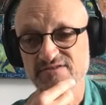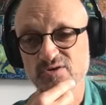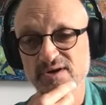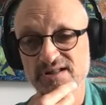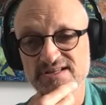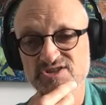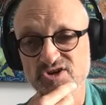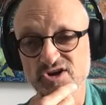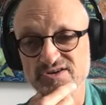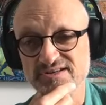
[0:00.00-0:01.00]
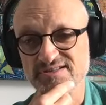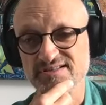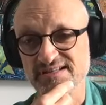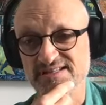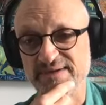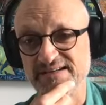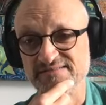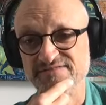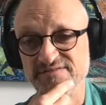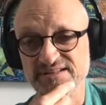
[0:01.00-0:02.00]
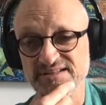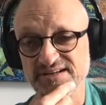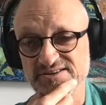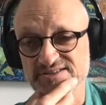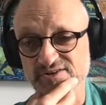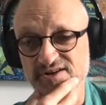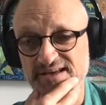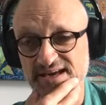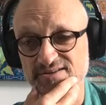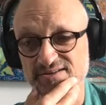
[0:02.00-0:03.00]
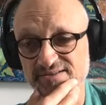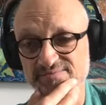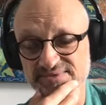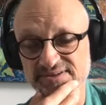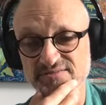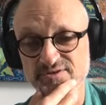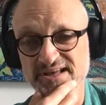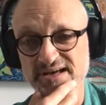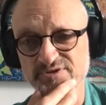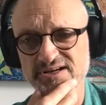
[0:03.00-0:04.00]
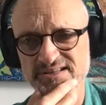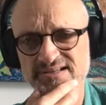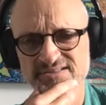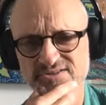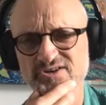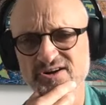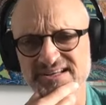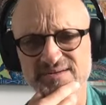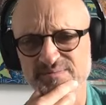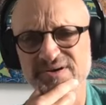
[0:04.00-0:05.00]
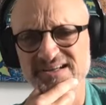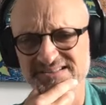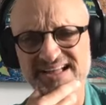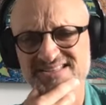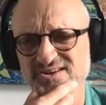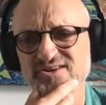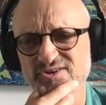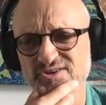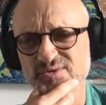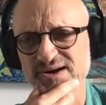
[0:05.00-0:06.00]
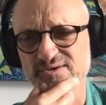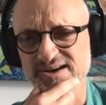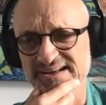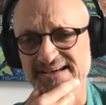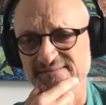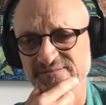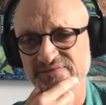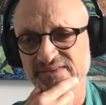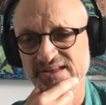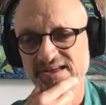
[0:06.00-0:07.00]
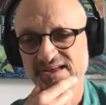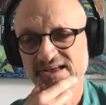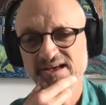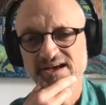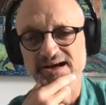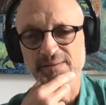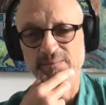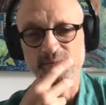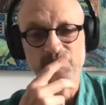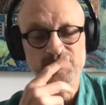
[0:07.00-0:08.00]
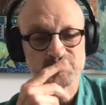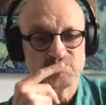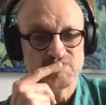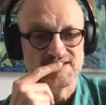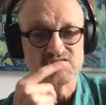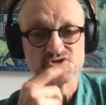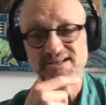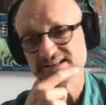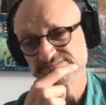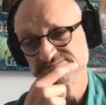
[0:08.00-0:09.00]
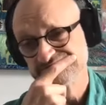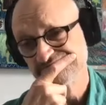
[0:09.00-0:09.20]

If you're one of these yogis that spend 50 years learning how to live without breathing, good on you. But that's not who you are right now. Um, you should eat.